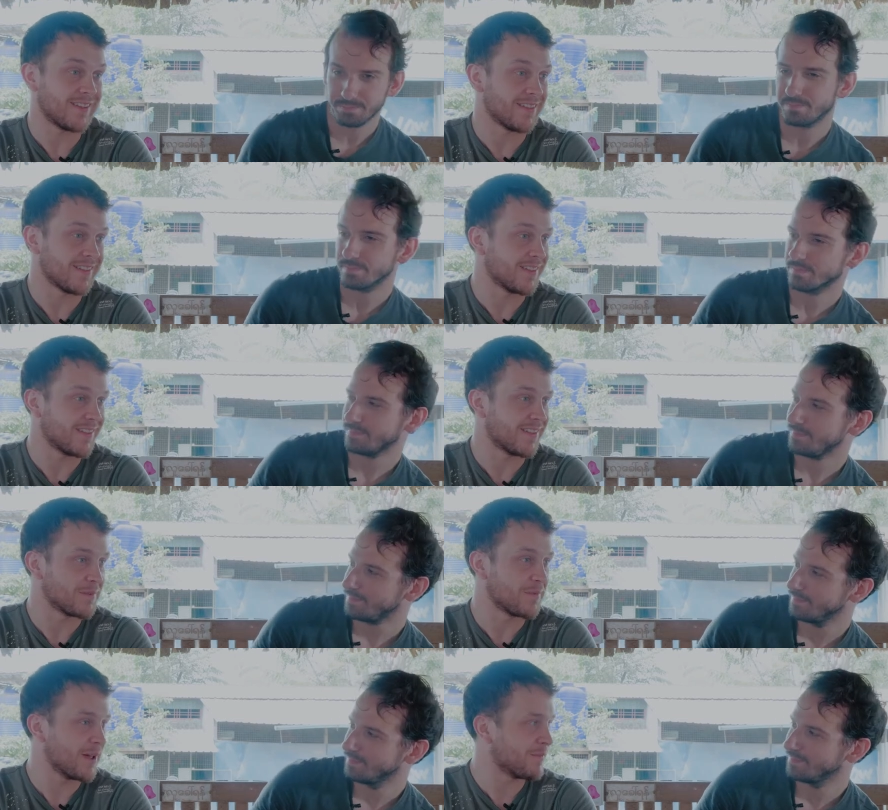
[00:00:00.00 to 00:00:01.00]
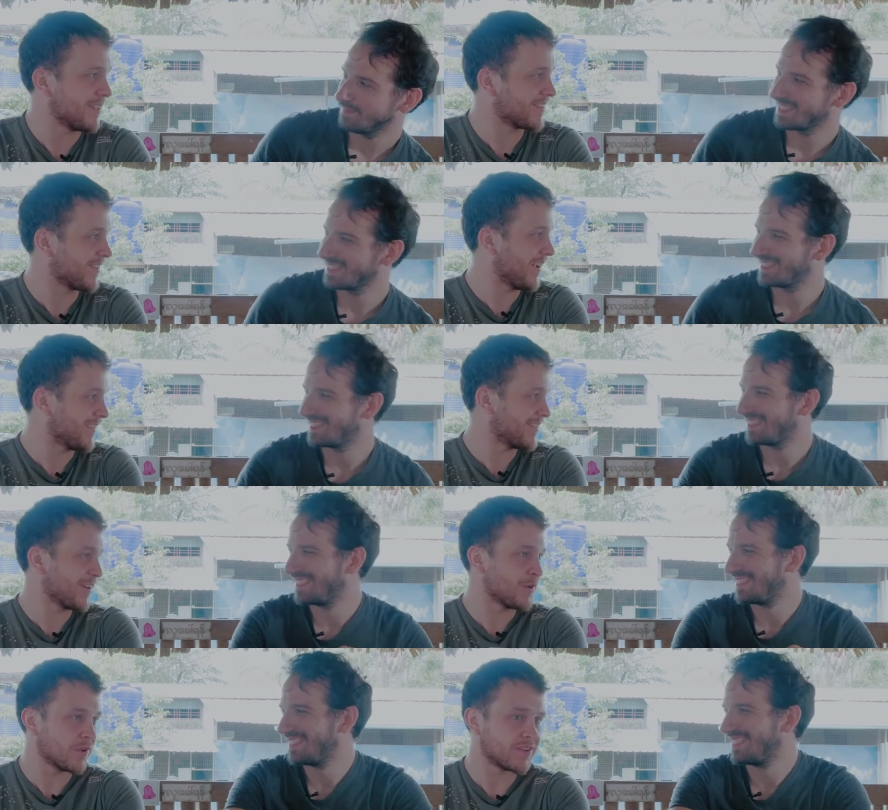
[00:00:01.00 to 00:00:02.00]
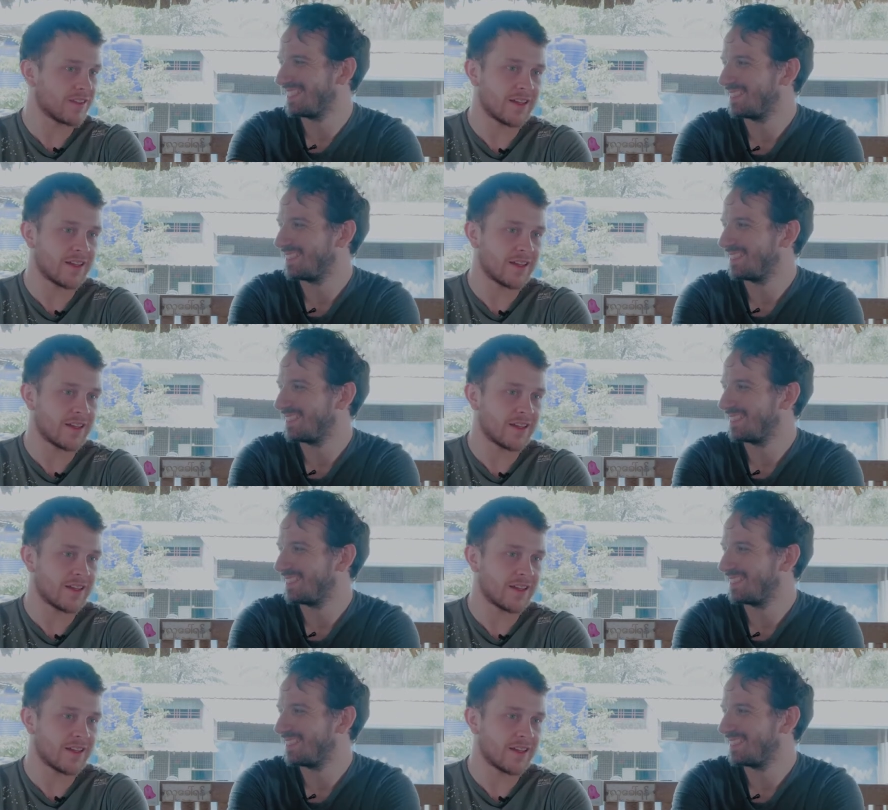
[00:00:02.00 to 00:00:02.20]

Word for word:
Speaker 1: than the Burmese crowd, you know, watching the